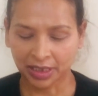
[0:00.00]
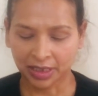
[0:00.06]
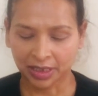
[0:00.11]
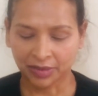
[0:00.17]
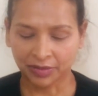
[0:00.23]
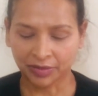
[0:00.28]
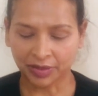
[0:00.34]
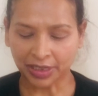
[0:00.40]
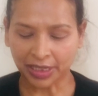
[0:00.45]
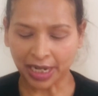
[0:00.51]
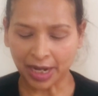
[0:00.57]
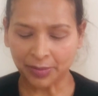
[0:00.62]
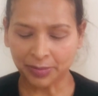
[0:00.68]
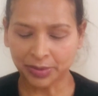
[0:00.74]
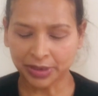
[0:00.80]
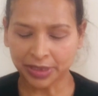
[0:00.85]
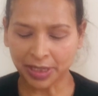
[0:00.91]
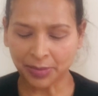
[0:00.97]
For
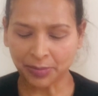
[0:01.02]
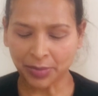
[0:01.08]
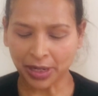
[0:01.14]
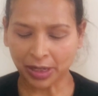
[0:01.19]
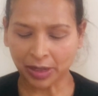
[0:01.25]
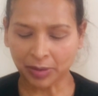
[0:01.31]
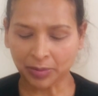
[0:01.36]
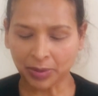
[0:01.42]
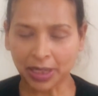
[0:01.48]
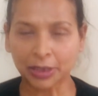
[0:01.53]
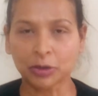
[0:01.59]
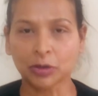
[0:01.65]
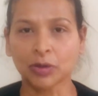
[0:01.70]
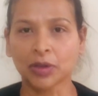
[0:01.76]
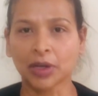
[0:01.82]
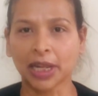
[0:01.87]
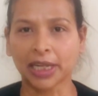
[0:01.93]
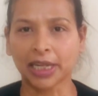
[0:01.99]
everyday makeup I
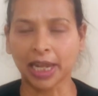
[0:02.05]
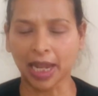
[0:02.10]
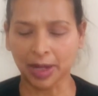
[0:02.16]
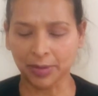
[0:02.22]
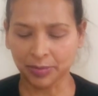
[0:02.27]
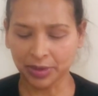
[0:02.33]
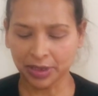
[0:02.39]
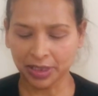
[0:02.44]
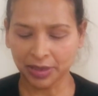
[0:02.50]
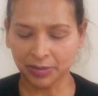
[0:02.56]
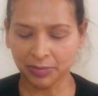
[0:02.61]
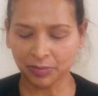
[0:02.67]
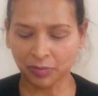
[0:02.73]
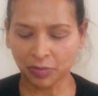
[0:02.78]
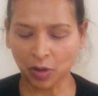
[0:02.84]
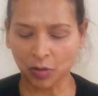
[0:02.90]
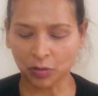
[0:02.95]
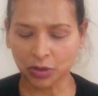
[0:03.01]
don't like heavy
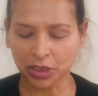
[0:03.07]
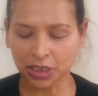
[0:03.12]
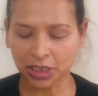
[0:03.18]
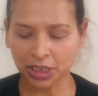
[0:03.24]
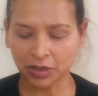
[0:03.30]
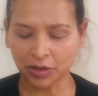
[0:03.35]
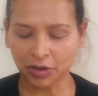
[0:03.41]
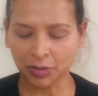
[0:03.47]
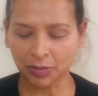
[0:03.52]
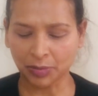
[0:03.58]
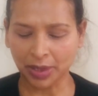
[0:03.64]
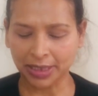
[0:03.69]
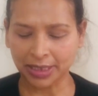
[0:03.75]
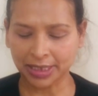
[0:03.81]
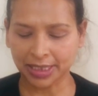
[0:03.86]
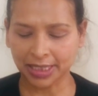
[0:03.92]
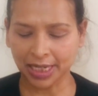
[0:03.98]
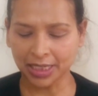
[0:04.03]
foundation on my
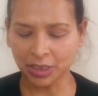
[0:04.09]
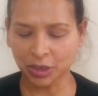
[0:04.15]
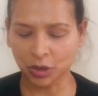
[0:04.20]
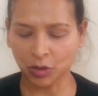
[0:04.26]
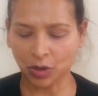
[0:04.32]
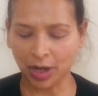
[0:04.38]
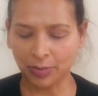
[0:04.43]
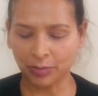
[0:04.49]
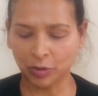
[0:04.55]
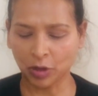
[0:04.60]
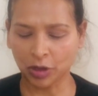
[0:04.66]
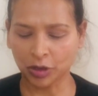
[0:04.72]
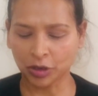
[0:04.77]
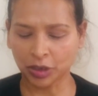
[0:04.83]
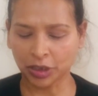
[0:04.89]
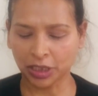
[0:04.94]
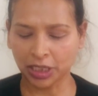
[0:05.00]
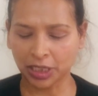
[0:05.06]
skin, so I'm going
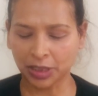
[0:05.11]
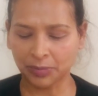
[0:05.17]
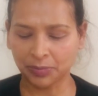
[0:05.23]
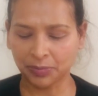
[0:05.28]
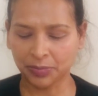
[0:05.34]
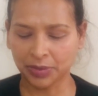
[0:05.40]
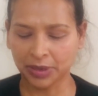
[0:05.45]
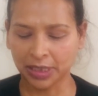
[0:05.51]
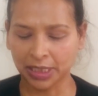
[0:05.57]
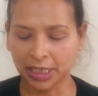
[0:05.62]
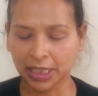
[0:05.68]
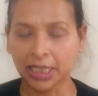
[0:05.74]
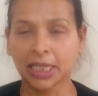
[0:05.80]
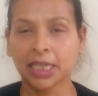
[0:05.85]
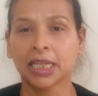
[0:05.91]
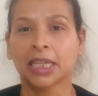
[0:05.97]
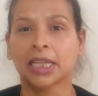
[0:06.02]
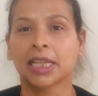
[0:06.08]
to keep
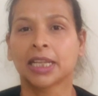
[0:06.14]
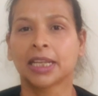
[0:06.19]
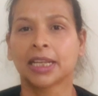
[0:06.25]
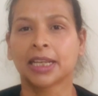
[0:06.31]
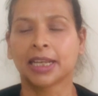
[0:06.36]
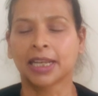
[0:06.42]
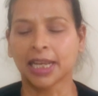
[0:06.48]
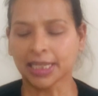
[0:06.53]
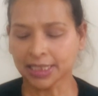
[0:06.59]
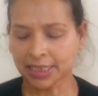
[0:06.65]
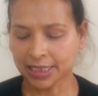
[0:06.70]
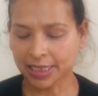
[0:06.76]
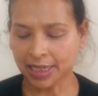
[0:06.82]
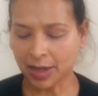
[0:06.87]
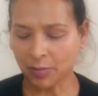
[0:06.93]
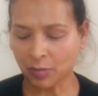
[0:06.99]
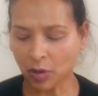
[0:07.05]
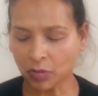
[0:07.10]
less
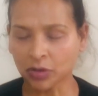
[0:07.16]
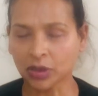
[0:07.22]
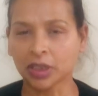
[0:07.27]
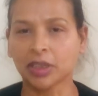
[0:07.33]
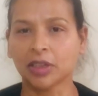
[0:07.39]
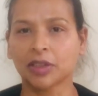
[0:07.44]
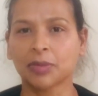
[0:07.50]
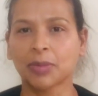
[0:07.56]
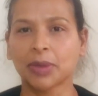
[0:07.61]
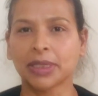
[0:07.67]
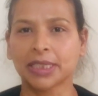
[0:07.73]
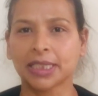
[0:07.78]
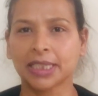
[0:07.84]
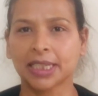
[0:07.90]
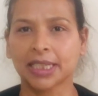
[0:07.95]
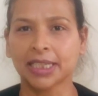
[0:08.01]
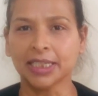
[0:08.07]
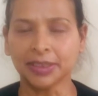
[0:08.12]
amount on my
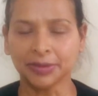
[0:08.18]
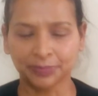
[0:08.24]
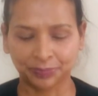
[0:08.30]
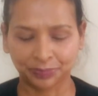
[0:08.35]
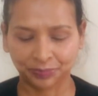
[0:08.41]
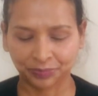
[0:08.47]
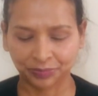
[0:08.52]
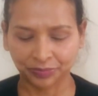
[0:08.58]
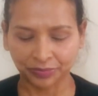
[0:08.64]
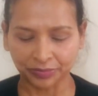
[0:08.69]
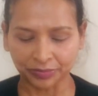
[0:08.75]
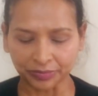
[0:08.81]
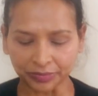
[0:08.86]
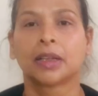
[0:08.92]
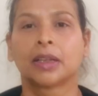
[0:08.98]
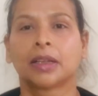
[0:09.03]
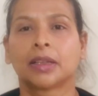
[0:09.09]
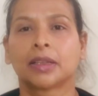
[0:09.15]
skin.
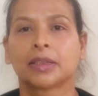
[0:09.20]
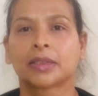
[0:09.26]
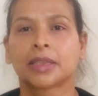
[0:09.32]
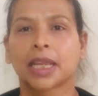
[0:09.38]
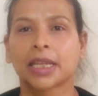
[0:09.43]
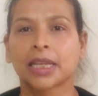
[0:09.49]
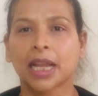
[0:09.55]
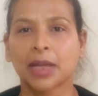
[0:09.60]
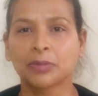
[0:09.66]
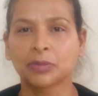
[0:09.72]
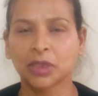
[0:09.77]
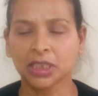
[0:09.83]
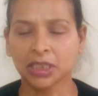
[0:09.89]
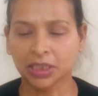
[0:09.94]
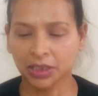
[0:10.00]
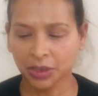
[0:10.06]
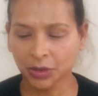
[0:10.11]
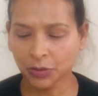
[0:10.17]
Then I'm
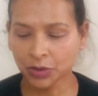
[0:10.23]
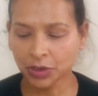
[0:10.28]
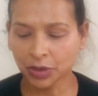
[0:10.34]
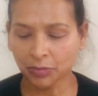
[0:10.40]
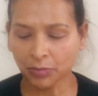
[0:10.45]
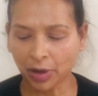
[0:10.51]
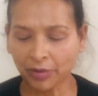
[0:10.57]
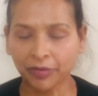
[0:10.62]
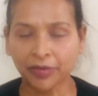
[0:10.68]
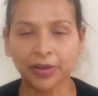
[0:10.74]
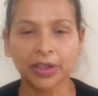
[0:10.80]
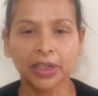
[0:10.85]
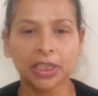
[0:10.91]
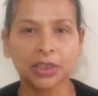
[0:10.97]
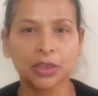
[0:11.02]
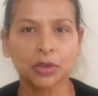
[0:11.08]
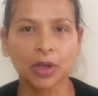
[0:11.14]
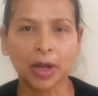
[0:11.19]
just using my
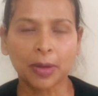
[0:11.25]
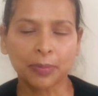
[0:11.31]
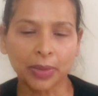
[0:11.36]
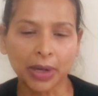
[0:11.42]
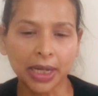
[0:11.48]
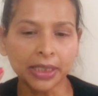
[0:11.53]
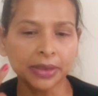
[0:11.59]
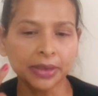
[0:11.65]
finger to apply.